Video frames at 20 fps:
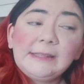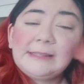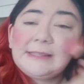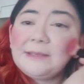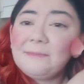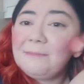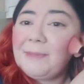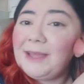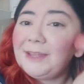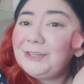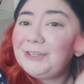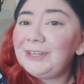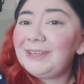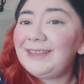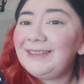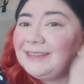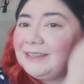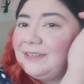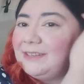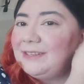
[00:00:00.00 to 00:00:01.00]
to match
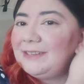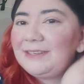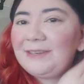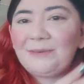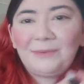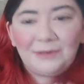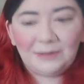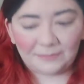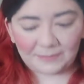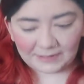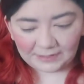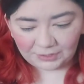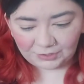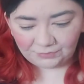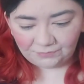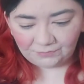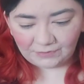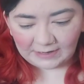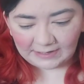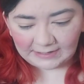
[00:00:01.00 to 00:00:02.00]
it, because I don't want to be
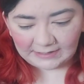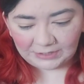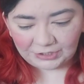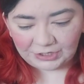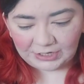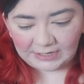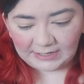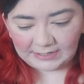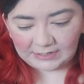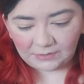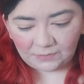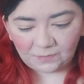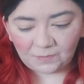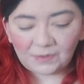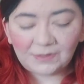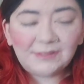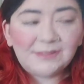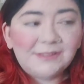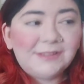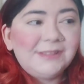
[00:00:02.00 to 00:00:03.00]
red-cheeked on
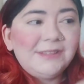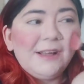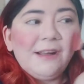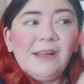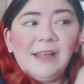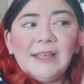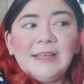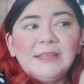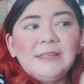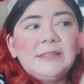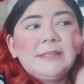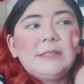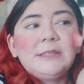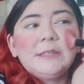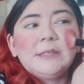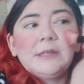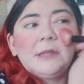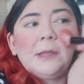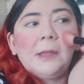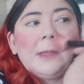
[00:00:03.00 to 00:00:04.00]
one side.
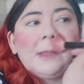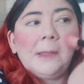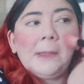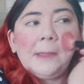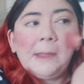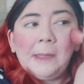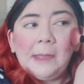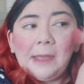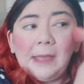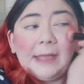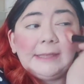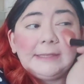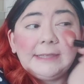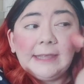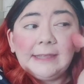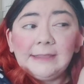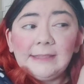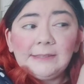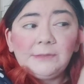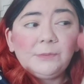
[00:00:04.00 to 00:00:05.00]
And
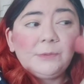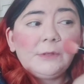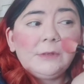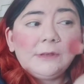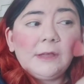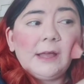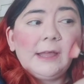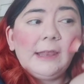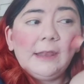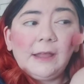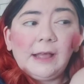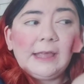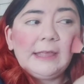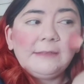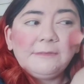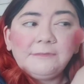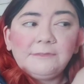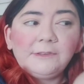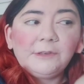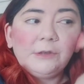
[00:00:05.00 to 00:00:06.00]
yeah, this one
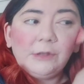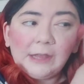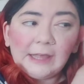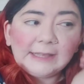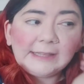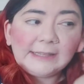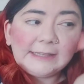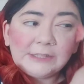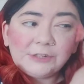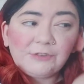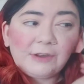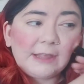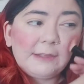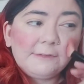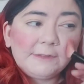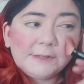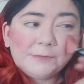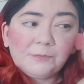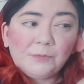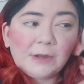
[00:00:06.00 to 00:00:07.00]
I feel like is great
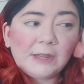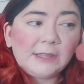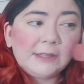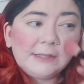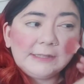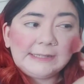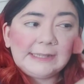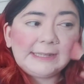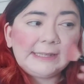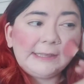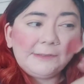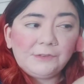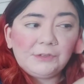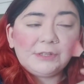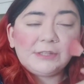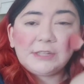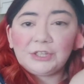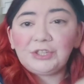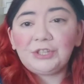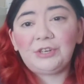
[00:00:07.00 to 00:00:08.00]
for spring because it gives you
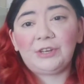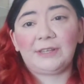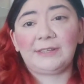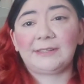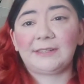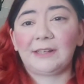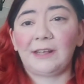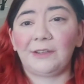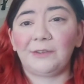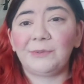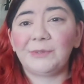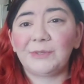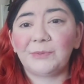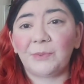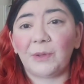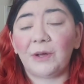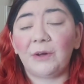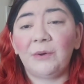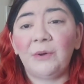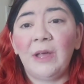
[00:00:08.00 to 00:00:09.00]
such a nice glow as
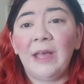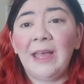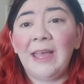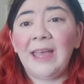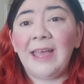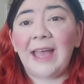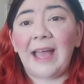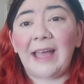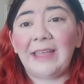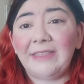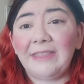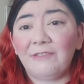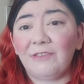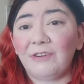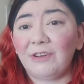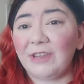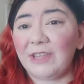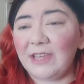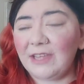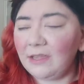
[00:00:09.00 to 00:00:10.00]
well. And they're
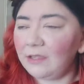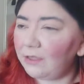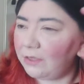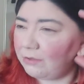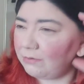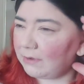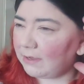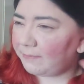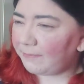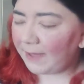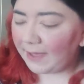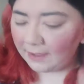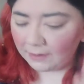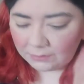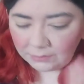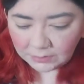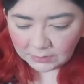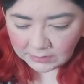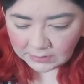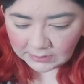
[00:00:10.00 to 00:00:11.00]
only
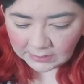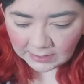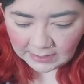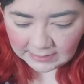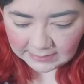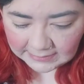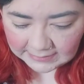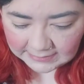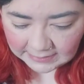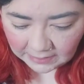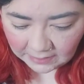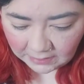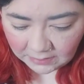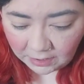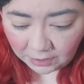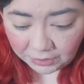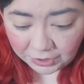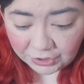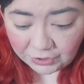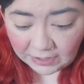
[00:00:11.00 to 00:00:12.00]
£3, so
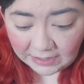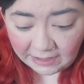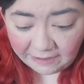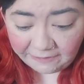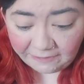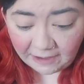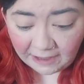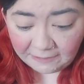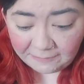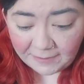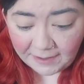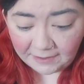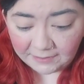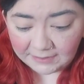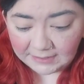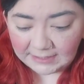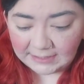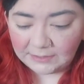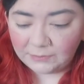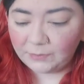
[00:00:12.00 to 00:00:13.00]
no, sorry, they're
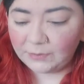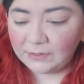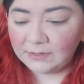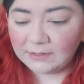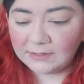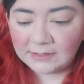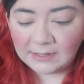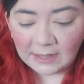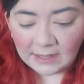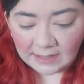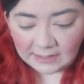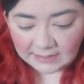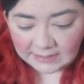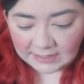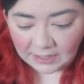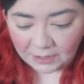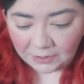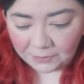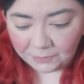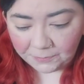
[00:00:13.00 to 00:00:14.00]
£5, these ones.
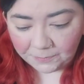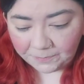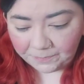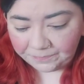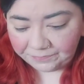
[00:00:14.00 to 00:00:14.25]
So